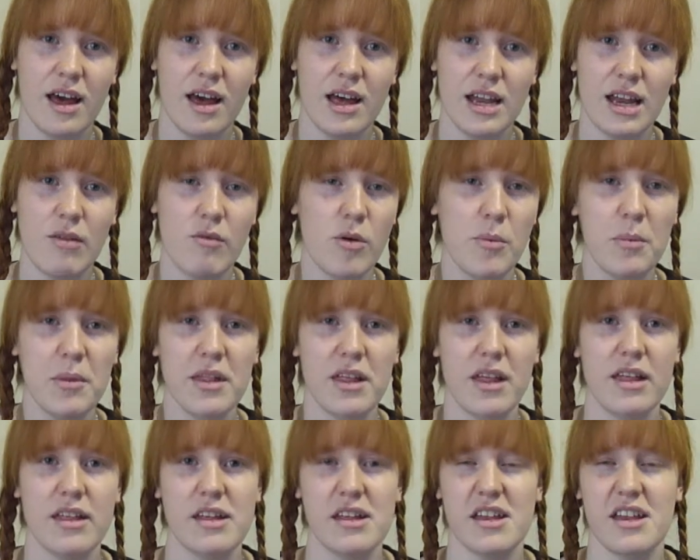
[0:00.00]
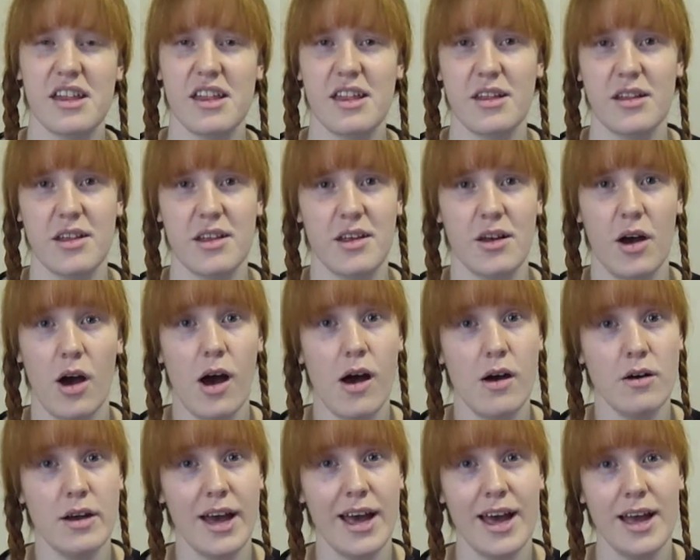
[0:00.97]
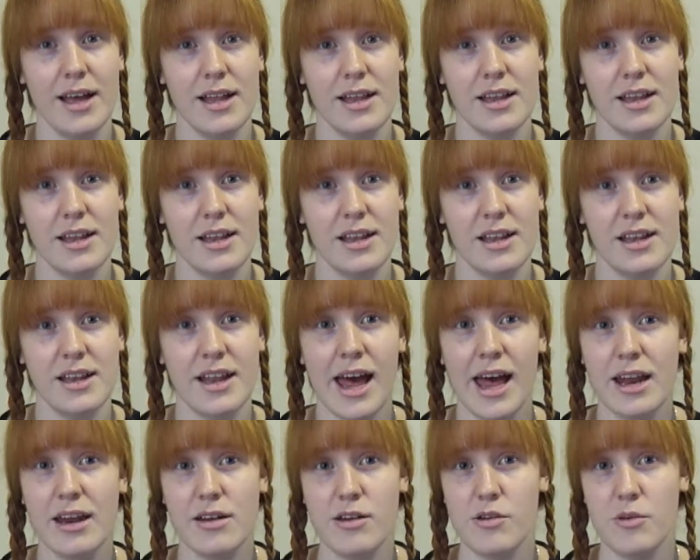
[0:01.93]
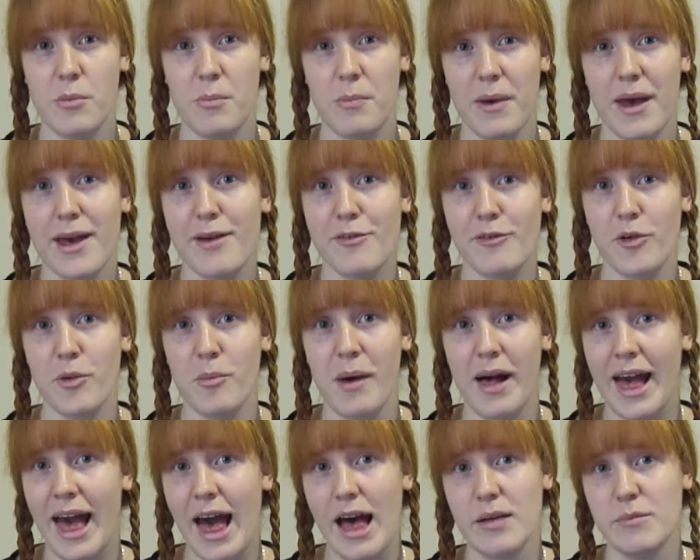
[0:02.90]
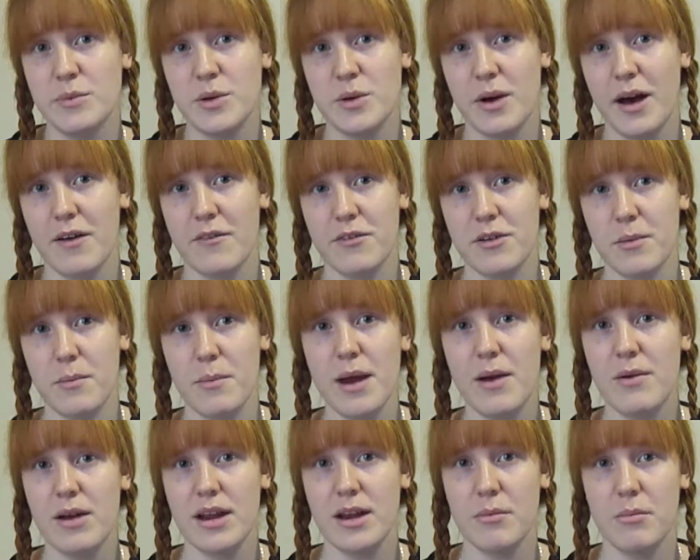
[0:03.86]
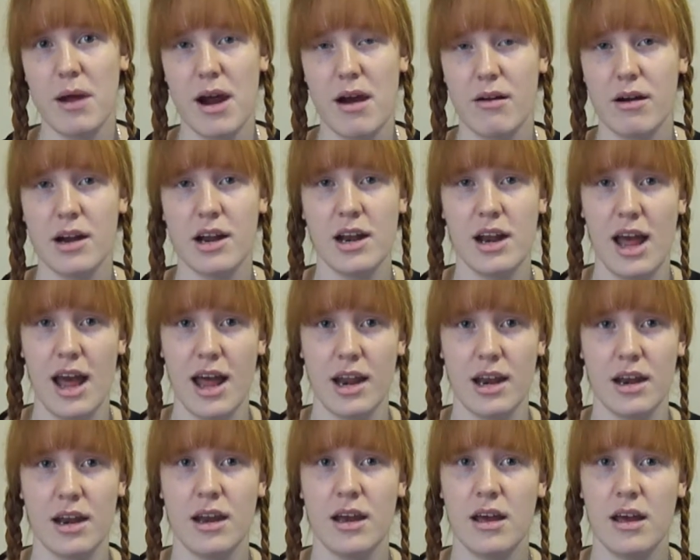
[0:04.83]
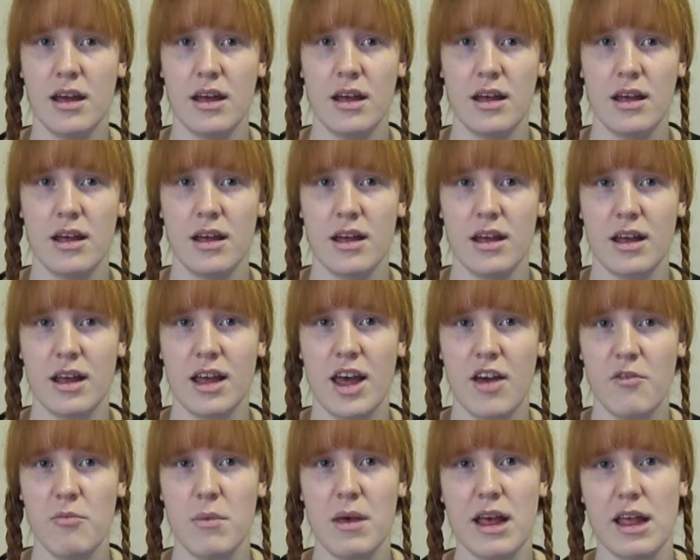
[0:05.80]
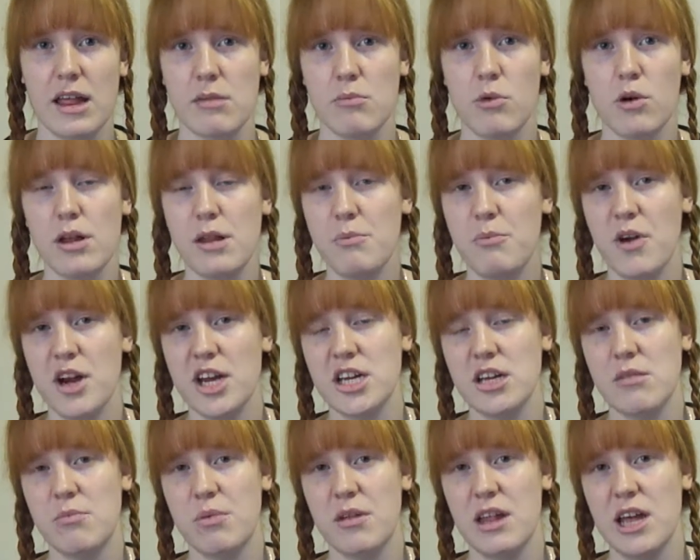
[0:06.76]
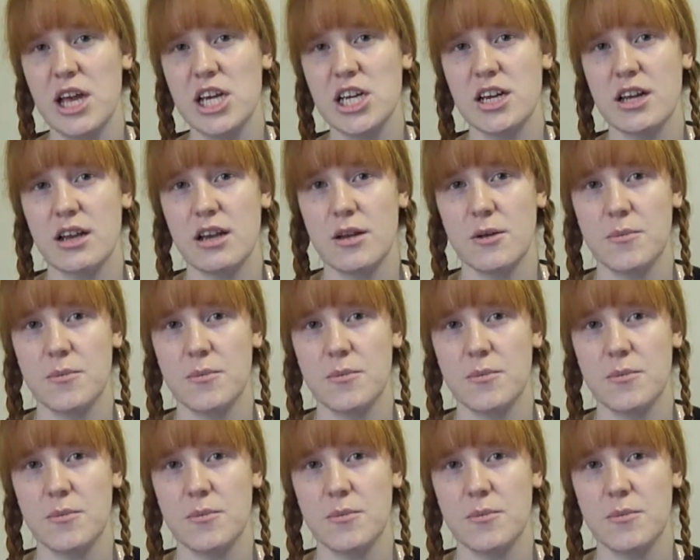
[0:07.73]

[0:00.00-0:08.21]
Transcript: And then Rumpelstiltskin is, okay, then to pay for my help you have to marry the baron and give me his most precious possession.